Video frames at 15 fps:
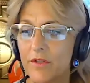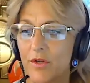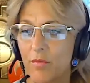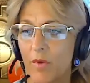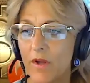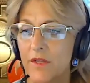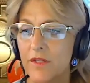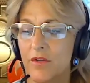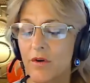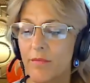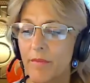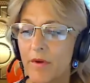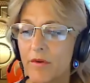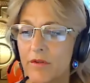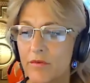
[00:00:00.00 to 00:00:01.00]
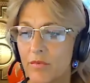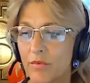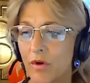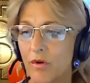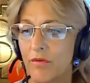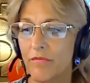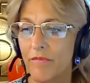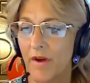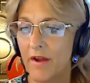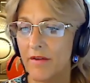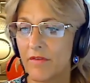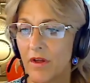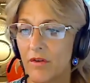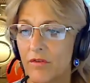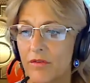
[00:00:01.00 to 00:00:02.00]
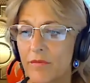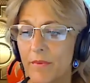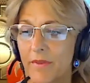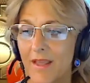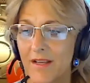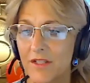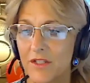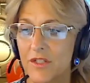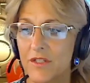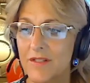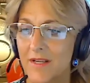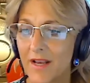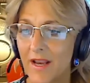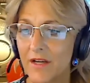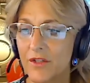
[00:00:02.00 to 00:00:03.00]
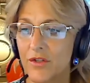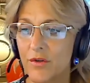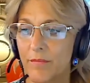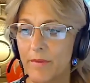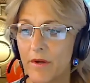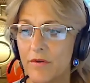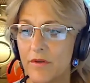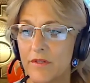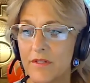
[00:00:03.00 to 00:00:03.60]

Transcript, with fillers: Your White Star bonus will go to $5, but that's just an extra bonus.